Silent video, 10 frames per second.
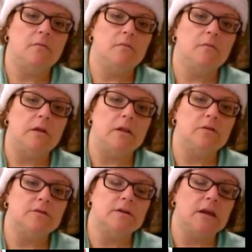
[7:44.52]
It
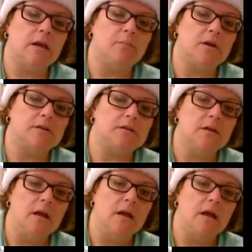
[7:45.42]
looks like Abe, doesn't it?
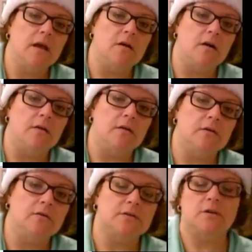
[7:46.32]
And on
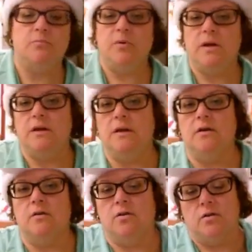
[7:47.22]
there is going to be a
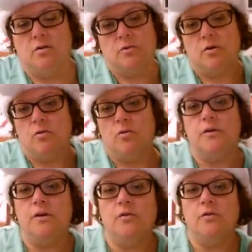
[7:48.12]
year. You're going to record the
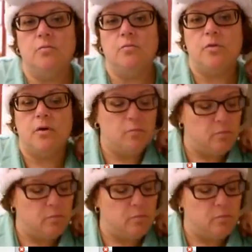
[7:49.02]
year they're